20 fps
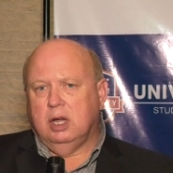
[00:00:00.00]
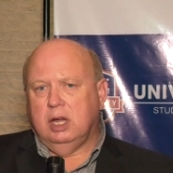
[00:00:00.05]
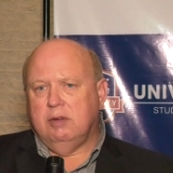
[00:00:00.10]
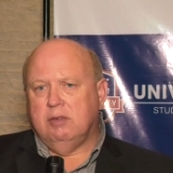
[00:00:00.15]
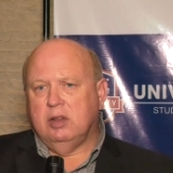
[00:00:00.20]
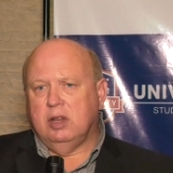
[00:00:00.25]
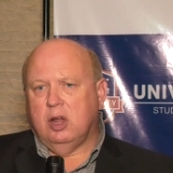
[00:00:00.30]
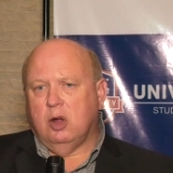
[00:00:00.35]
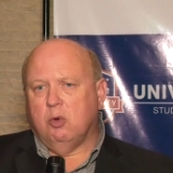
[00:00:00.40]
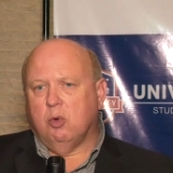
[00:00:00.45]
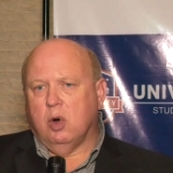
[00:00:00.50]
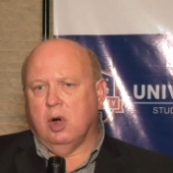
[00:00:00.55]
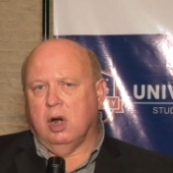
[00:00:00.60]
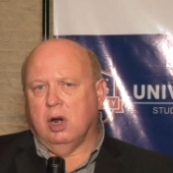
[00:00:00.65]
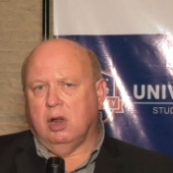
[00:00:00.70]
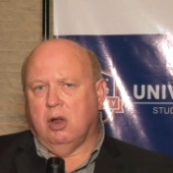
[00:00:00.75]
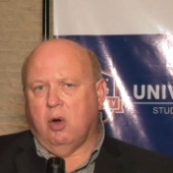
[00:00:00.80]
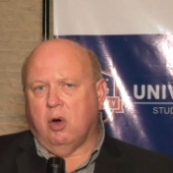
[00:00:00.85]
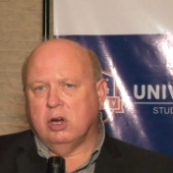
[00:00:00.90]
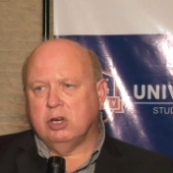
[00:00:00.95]
Even though
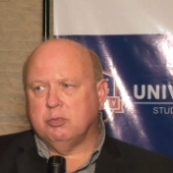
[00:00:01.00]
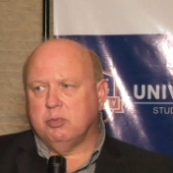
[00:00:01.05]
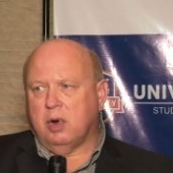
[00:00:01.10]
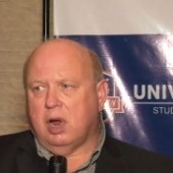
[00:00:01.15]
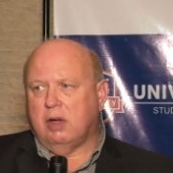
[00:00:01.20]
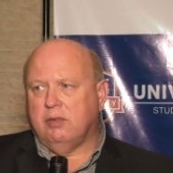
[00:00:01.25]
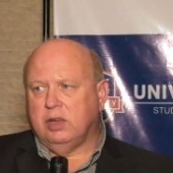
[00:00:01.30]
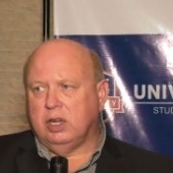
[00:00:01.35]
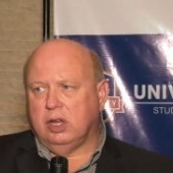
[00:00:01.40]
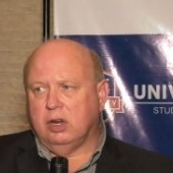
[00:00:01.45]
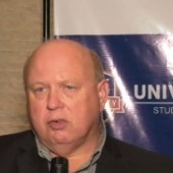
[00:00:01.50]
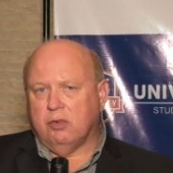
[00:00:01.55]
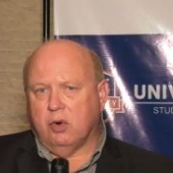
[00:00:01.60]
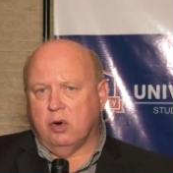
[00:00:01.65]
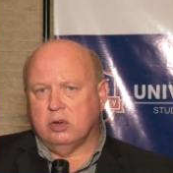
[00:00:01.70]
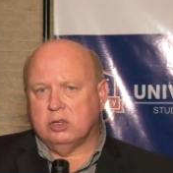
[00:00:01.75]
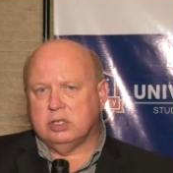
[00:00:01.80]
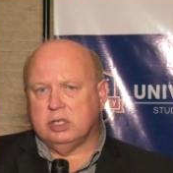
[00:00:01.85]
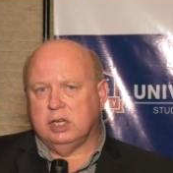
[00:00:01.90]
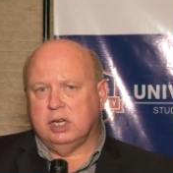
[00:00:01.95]
we're a large private
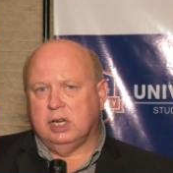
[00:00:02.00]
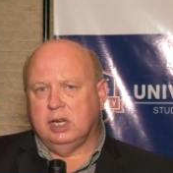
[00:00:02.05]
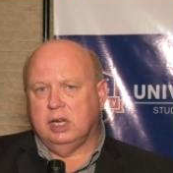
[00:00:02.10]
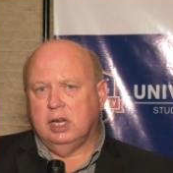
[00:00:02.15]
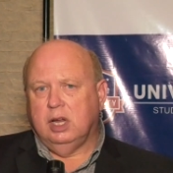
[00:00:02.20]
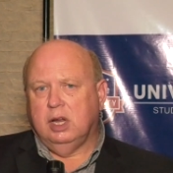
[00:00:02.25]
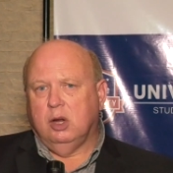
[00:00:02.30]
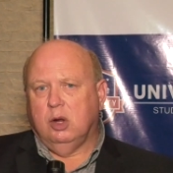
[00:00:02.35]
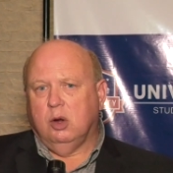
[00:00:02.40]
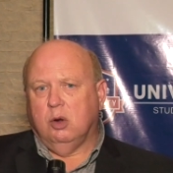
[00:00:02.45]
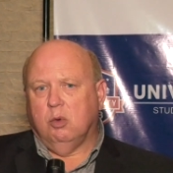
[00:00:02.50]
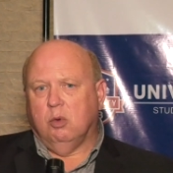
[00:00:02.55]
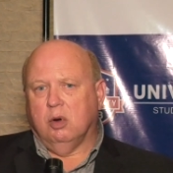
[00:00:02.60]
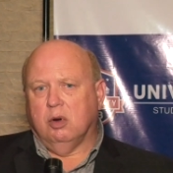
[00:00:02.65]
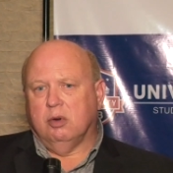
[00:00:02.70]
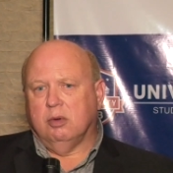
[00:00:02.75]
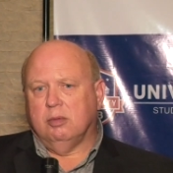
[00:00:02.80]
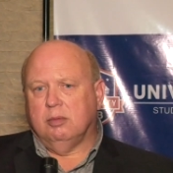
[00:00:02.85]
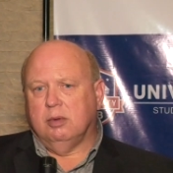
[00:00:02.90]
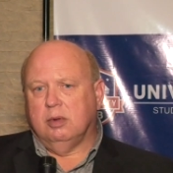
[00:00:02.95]
university,
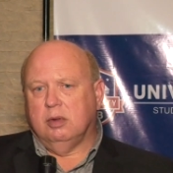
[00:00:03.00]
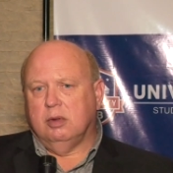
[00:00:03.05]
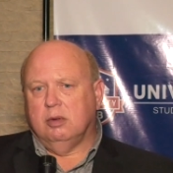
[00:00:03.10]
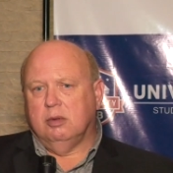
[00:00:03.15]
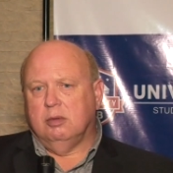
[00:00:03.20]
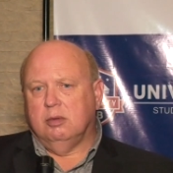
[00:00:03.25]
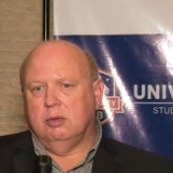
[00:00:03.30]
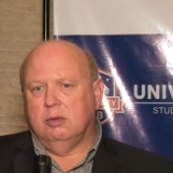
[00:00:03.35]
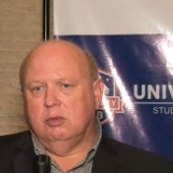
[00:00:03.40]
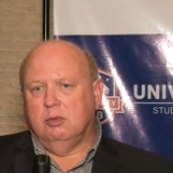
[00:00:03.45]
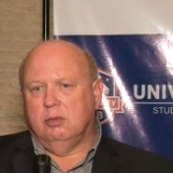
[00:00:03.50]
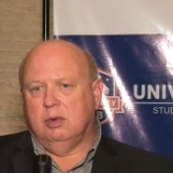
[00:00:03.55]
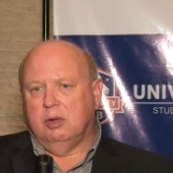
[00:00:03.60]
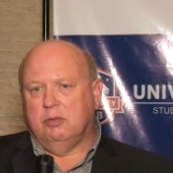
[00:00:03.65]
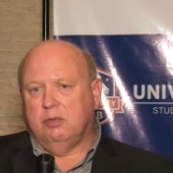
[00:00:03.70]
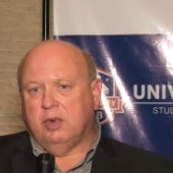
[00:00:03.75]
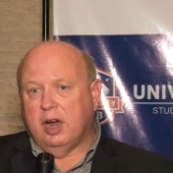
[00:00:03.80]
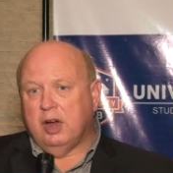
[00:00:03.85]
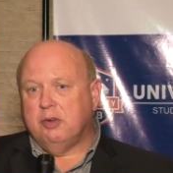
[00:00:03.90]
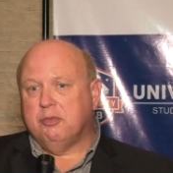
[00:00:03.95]
we're
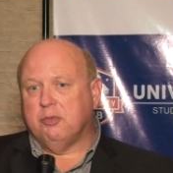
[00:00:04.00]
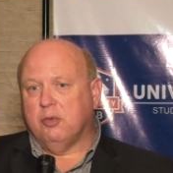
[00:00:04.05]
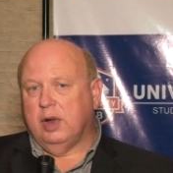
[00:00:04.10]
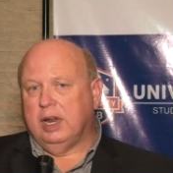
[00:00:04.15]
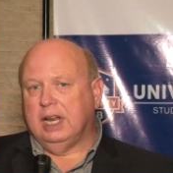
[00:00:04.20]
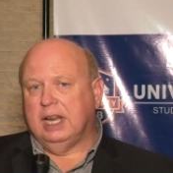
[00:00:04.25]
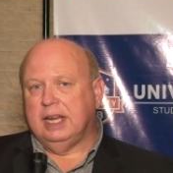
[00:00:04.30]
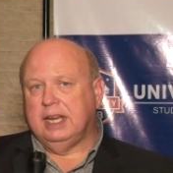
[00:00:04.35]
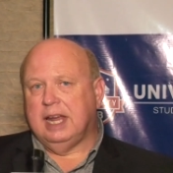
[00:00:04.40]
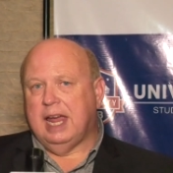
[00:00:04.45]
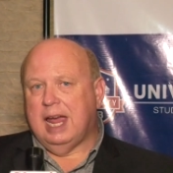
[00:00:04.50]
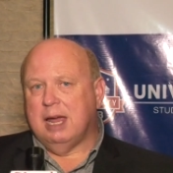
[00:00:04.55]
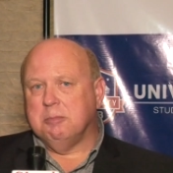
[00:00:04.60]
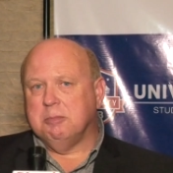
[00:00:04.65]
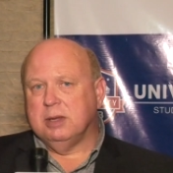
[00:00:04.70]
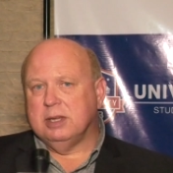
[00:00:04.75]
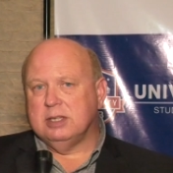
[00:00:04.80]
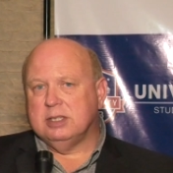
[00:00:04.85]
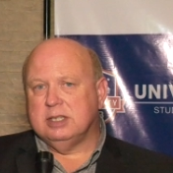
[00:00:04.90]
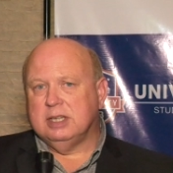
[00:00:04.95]
a very friendly
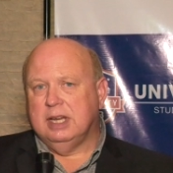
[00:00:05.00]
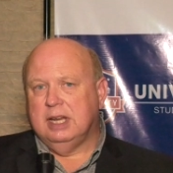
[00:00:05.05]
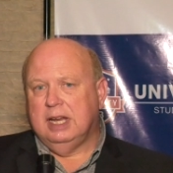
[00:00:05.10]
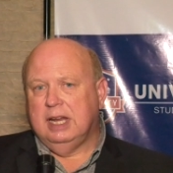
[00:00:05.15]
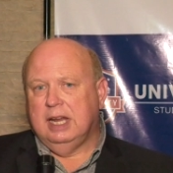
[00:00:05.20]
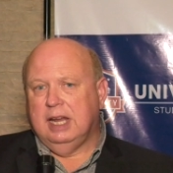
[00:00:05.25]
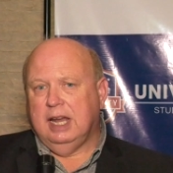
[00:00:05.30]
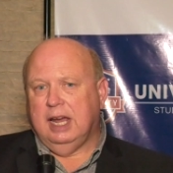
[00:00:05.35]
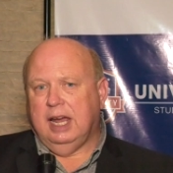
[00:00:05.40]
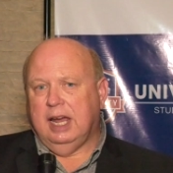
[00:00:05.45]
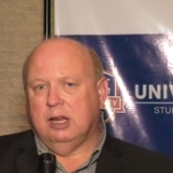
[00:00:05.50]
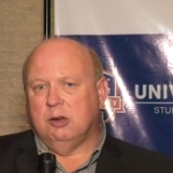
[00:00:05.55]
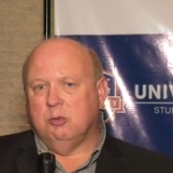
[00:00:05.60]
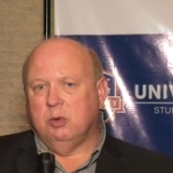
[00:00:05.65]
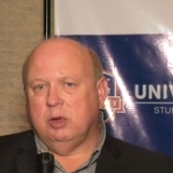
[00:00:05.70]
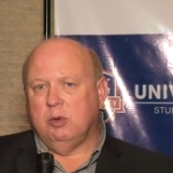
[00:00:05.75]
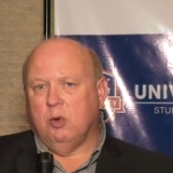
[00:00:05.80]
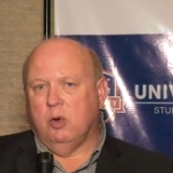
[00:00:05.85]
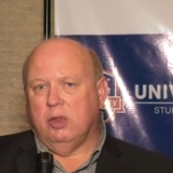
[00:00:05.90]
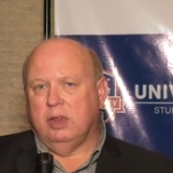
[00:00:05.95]
campus, and
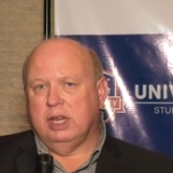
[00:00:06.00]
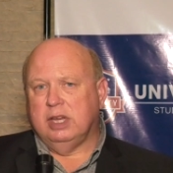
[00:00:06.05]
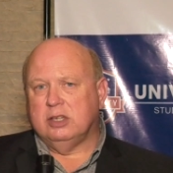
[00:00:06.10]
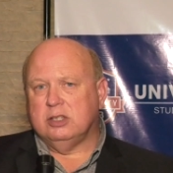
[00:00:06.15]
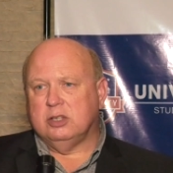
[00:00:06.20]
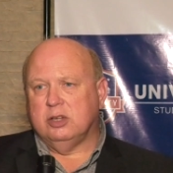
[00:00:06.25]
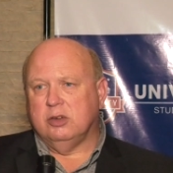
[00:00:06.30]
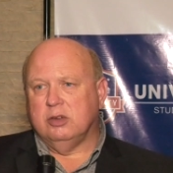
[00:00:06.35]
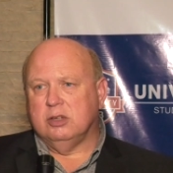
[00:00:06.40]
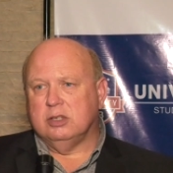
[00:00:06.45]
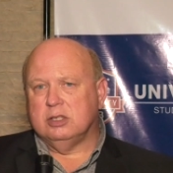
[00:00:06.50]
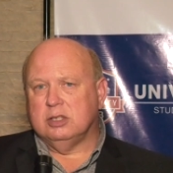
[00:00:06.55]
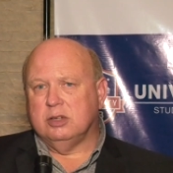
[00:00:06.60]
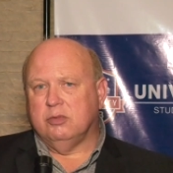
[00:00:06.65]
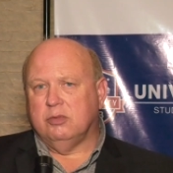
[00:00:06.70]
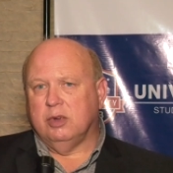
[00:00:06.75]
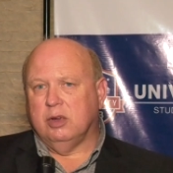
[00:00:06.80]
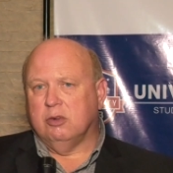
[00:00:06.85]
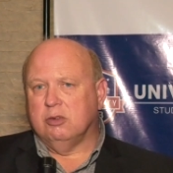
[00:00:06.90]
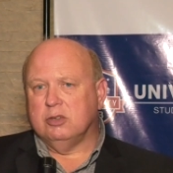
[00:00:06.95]
we want these students to
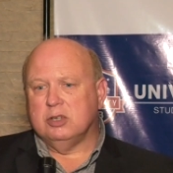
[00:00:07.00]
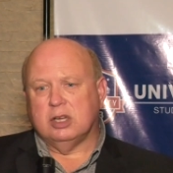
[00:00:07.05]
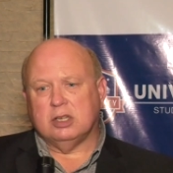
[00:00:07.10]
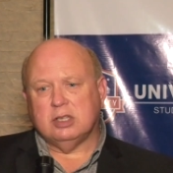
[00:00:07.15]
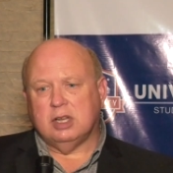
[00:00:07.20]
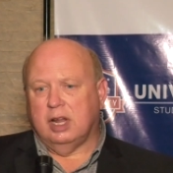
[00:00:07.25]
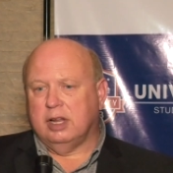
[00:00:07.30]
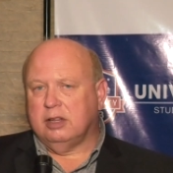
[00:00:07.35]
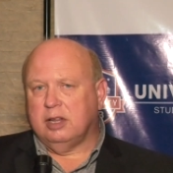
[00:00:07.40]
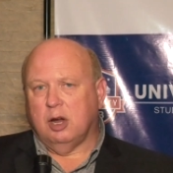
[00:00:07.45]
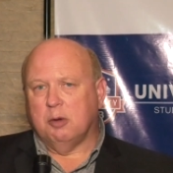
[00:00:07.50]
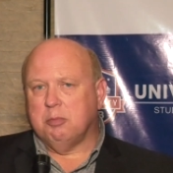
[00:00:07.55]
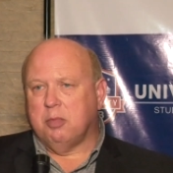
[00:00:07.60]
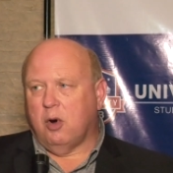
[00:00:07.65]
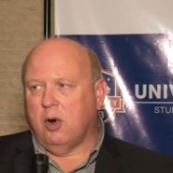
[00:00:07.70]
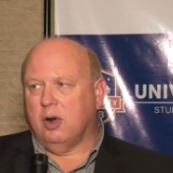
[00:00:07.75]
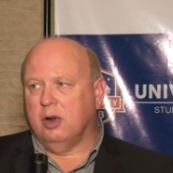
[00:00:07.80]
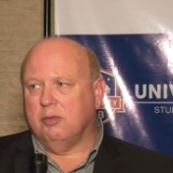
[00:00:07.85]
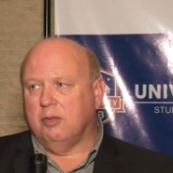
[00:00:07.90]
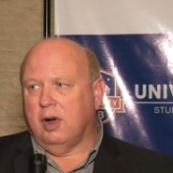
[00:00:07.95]
feel just like they're
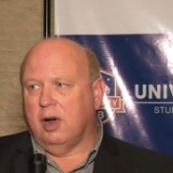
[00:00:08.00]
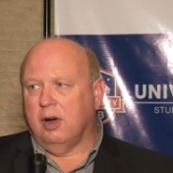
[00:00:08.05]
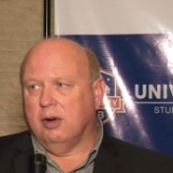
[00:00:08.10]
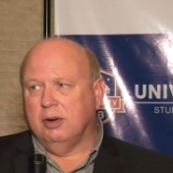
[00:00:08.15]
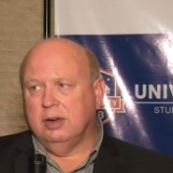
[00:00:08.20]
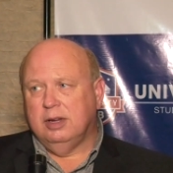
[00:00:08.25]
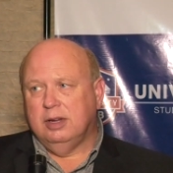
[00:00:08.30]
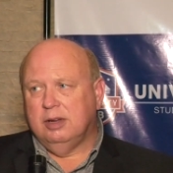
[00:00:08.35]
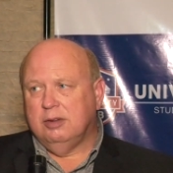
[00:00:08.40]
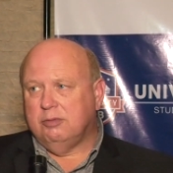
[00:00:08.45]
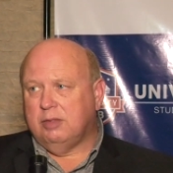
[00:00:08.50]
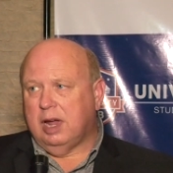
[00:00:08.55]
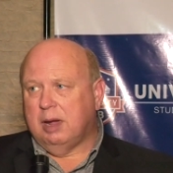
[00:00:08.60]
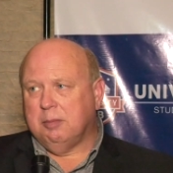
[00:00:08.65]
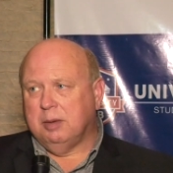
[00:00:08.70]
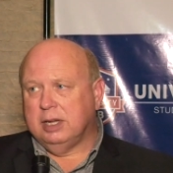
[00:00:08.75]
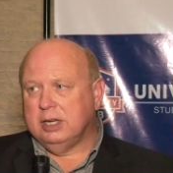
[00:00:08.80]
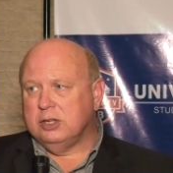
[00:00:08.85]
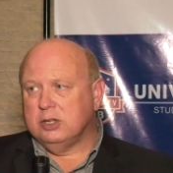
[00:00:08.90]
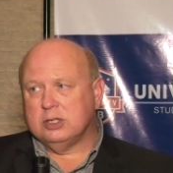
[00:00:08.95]
part of our
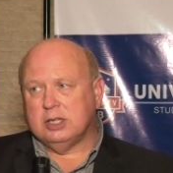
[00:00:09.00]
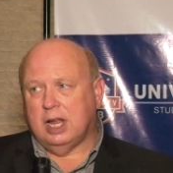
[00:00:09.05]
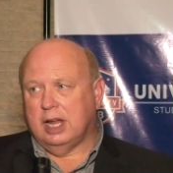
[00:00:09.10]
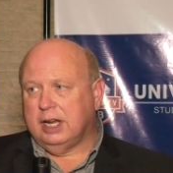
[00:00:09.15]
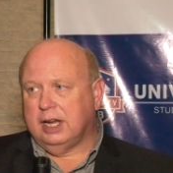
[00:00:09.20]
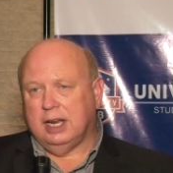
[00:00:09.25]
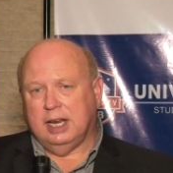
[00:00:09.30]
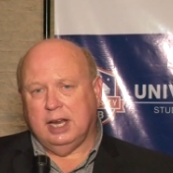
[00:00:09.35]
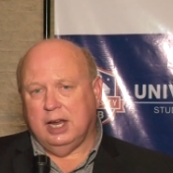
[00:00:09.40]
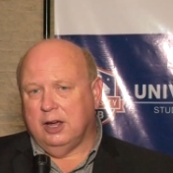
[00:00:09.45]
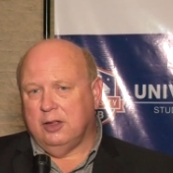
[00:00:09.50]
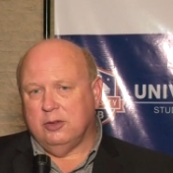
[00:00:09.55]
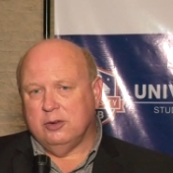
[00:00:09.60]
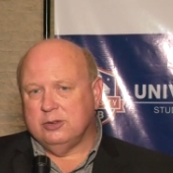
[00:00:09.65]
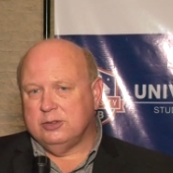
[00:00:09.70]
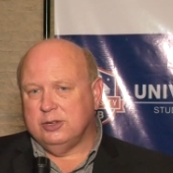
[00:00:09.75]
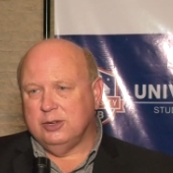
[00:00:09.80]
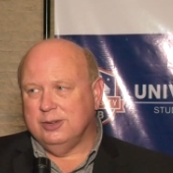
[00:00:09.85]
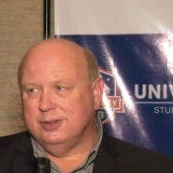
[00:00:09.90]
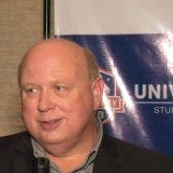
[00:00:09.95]
family, just like any other
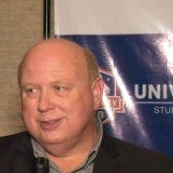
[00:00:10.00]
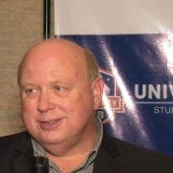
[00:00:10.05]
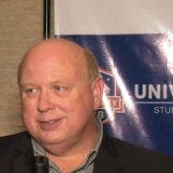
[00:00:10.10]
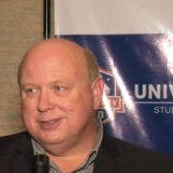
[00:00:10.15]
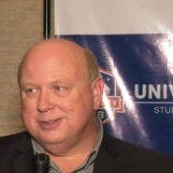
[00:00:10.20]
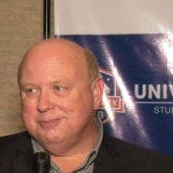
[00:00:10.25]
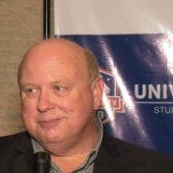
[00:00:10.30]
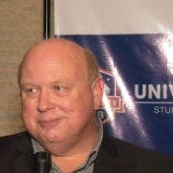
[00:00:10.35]
students.